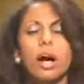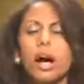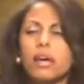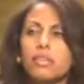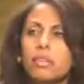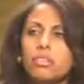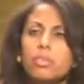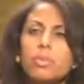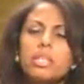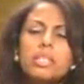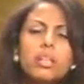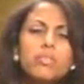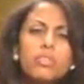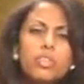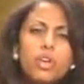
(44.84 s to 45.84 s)
I thought to
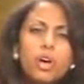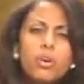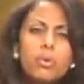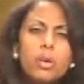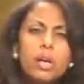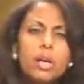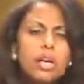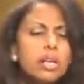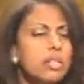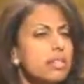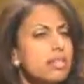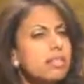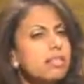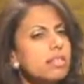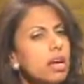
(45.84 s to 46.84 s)
myself,
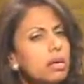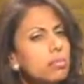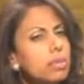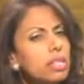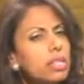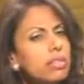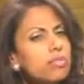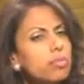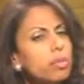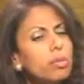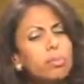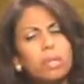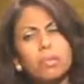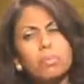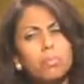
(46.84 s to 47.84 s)
this is unbelievable,
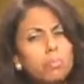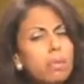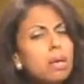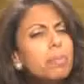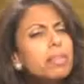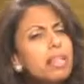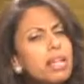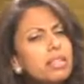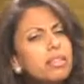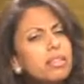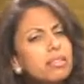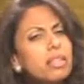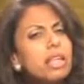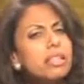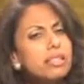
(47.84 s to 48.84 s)
but maybe
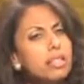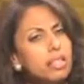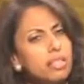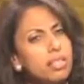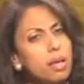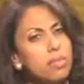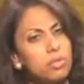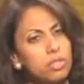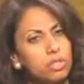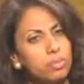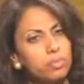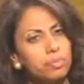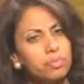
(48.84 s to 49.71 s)
that's the exception.